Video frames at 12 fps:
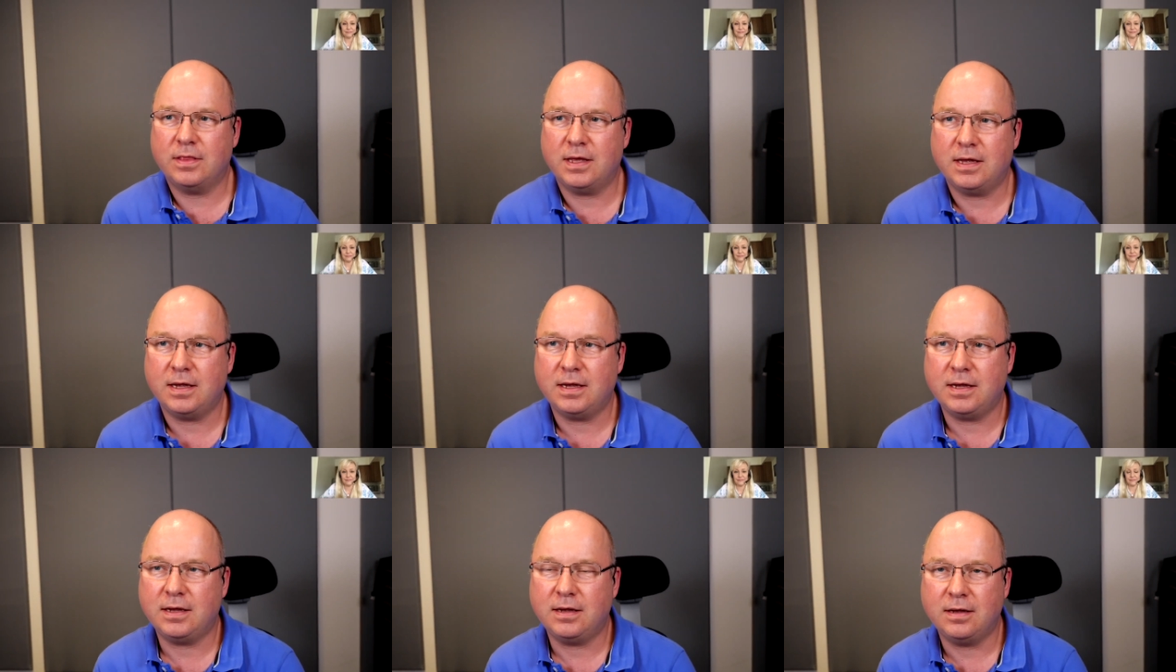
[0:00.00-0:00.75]

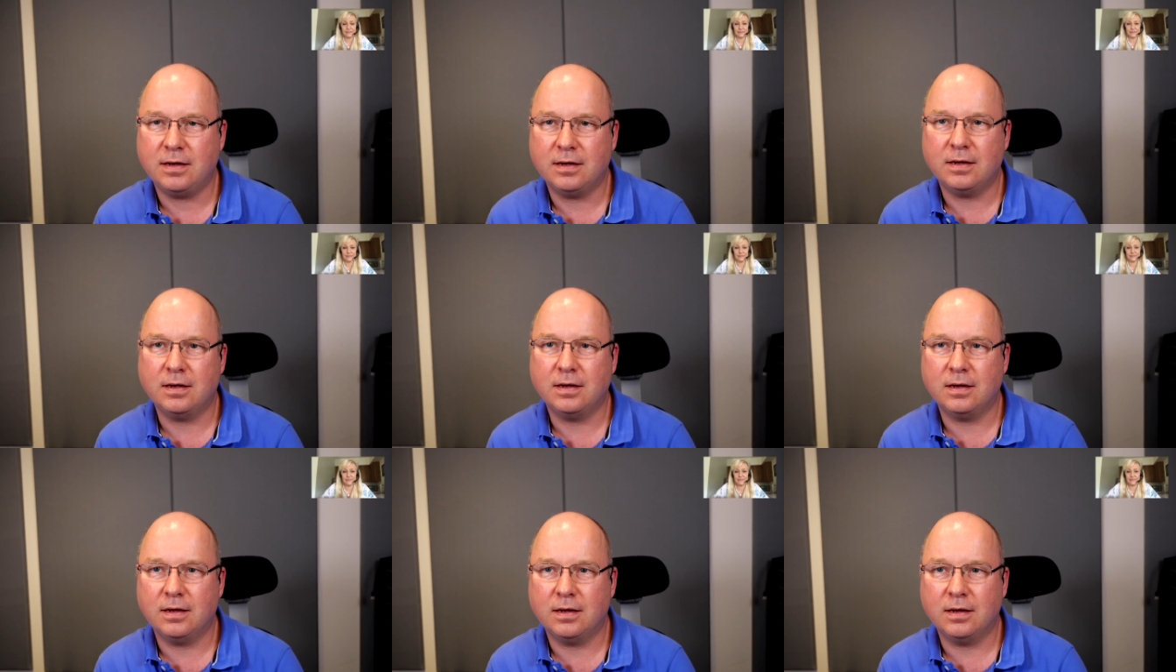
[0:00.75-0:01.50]
the,
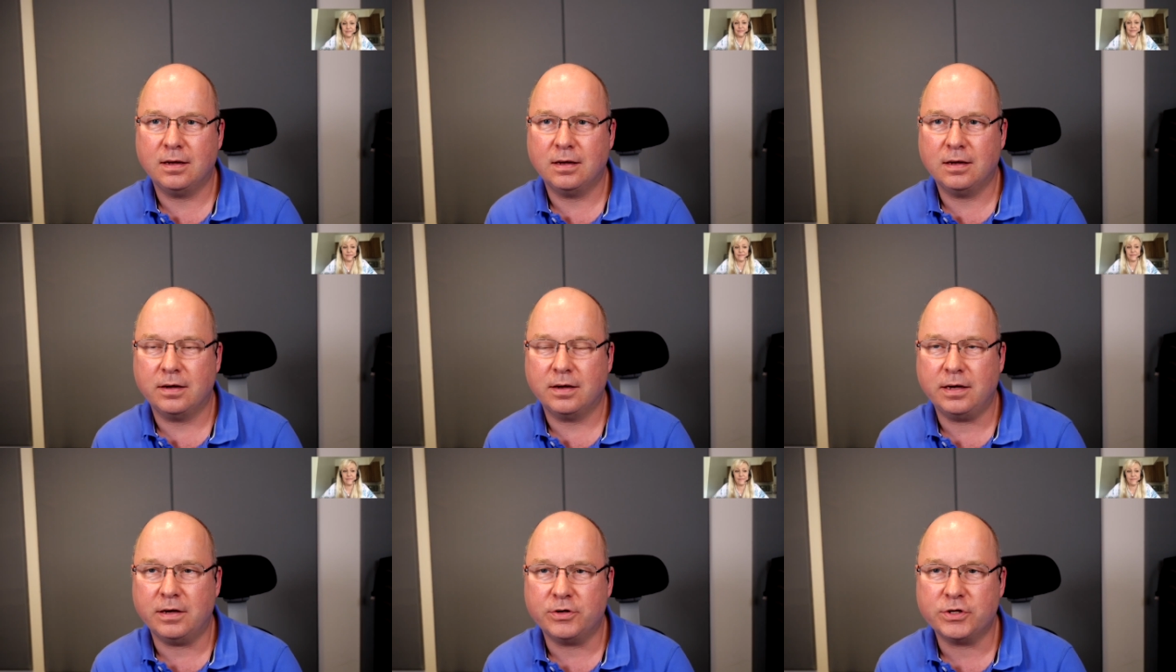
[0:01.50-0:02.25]

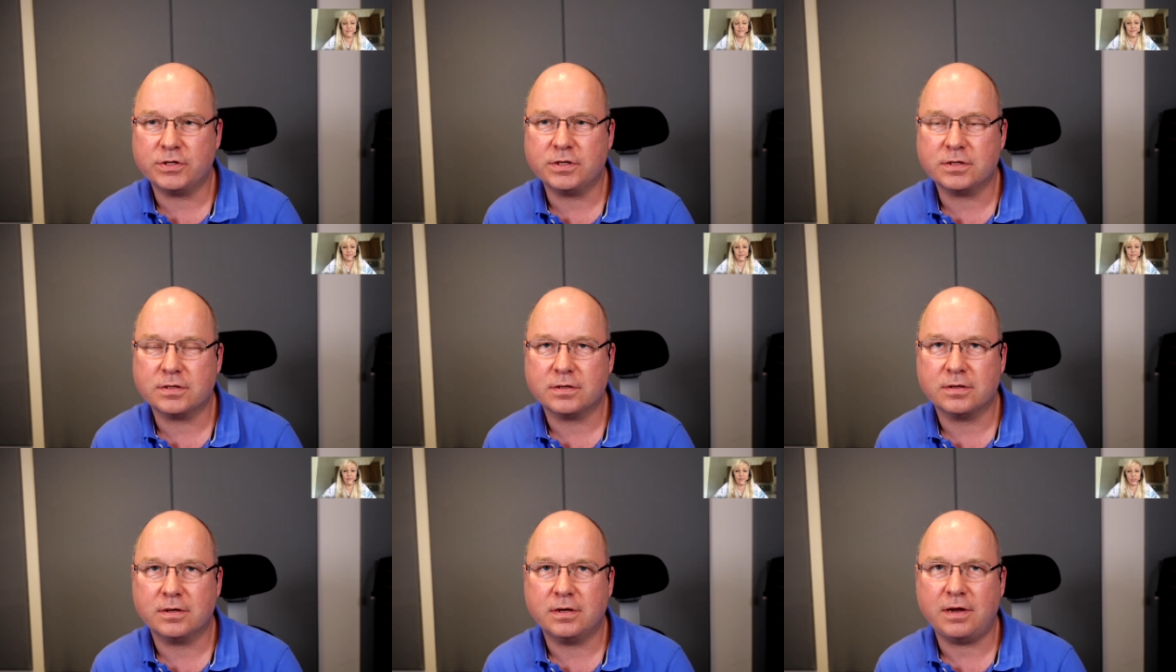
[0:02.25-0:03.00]
you know, just as
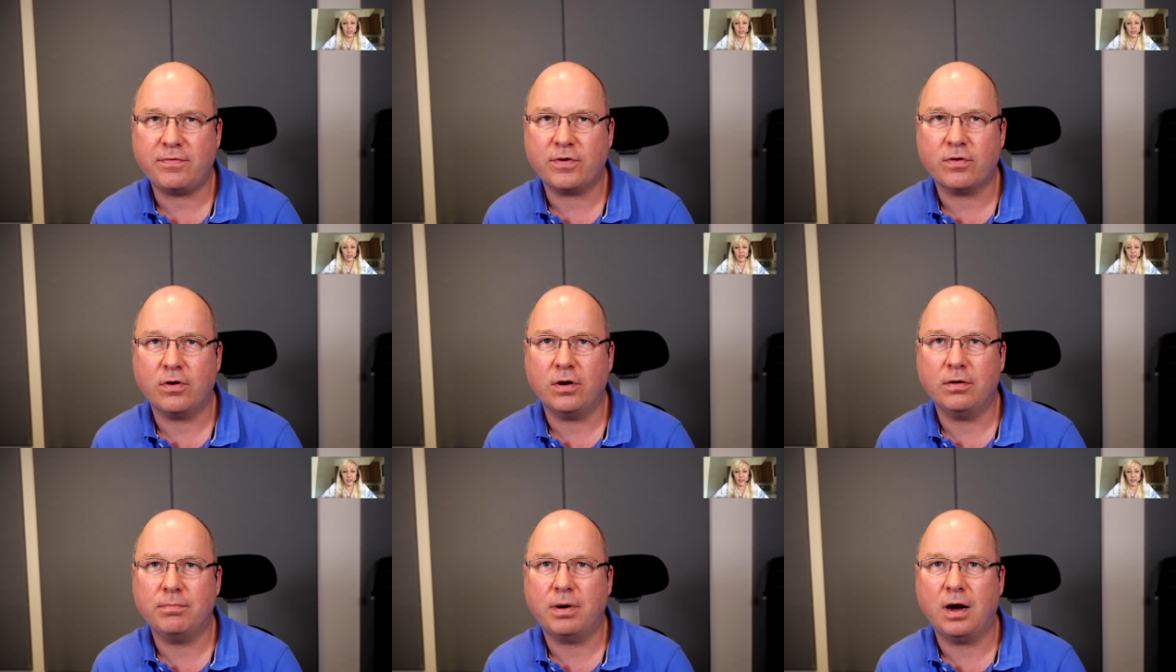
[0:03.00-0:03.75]
if you're
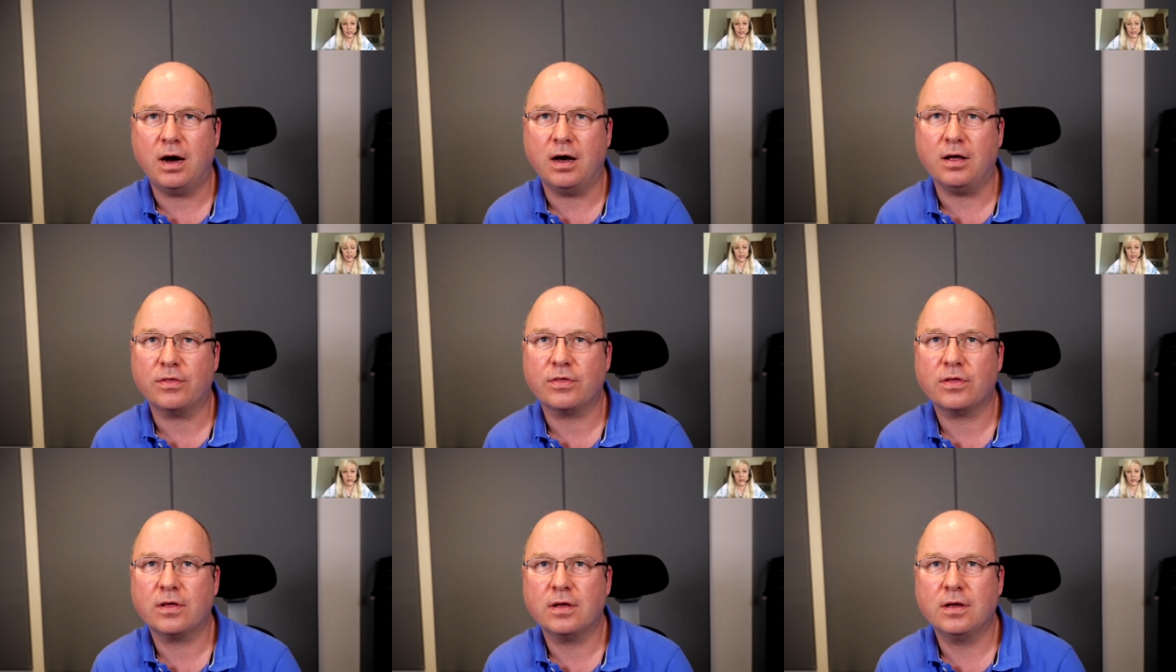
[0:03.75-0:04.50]
on
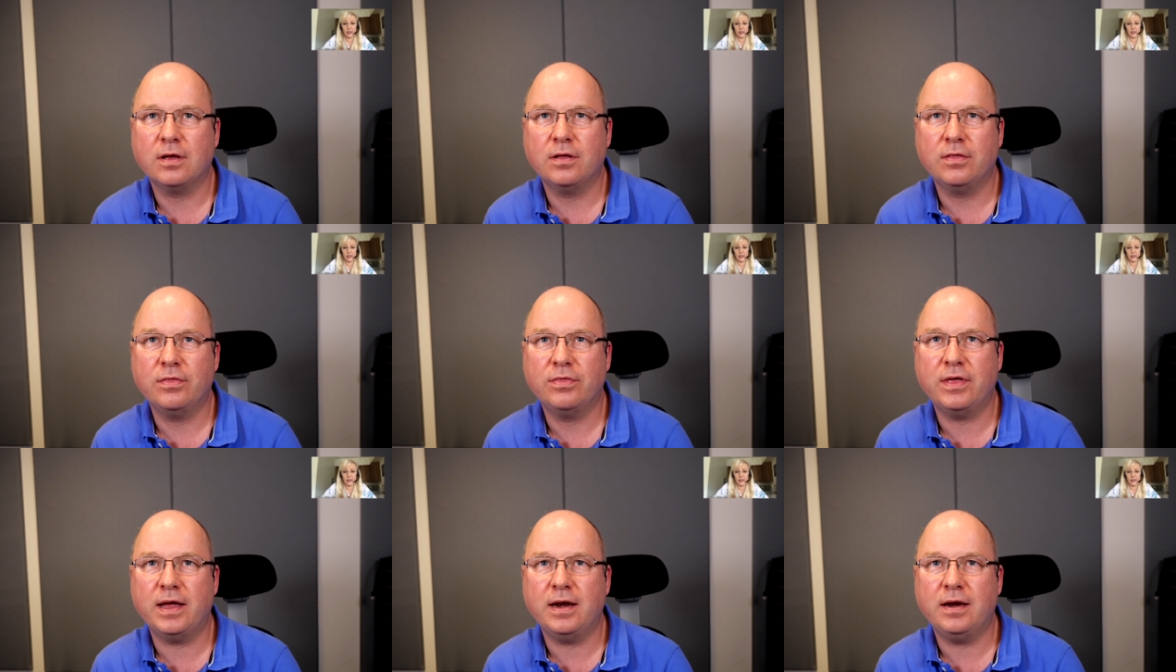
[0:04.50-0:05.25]
path,
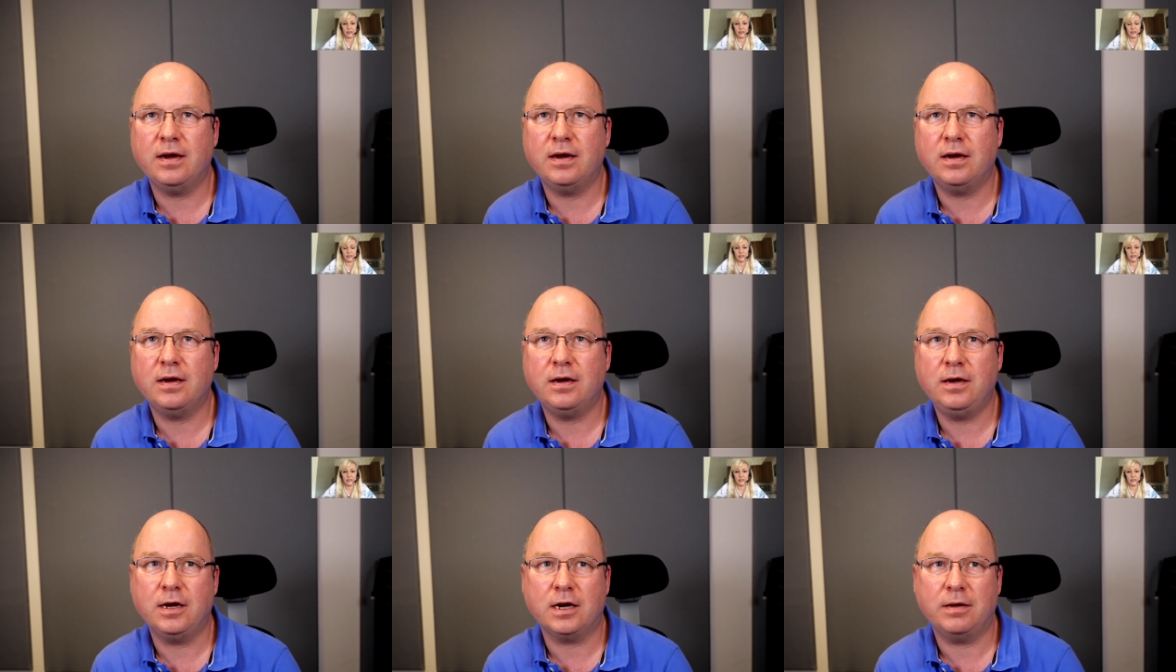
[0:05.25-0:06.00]
then
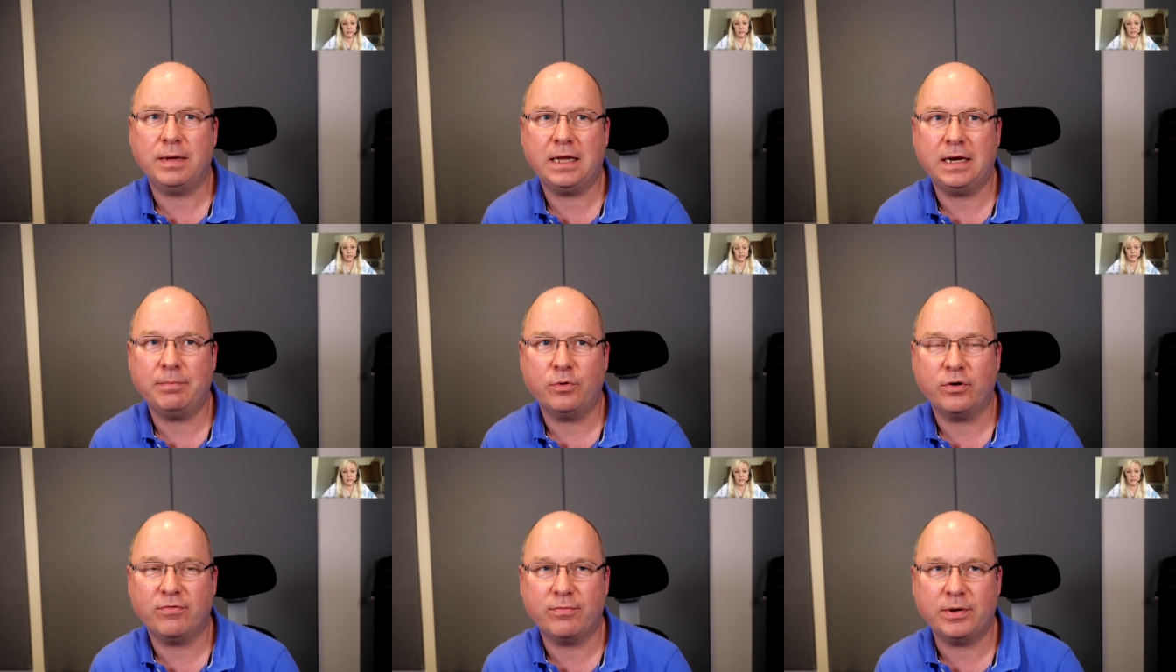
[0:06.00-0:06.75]
you're going to be getting
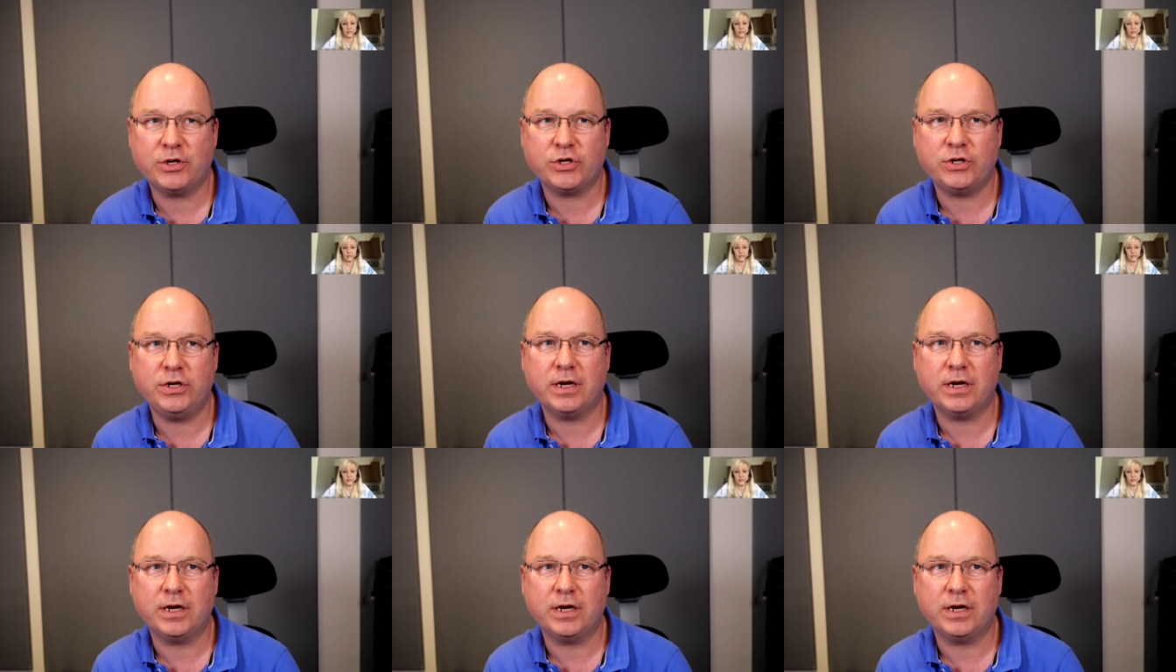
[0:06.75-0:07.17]
more information.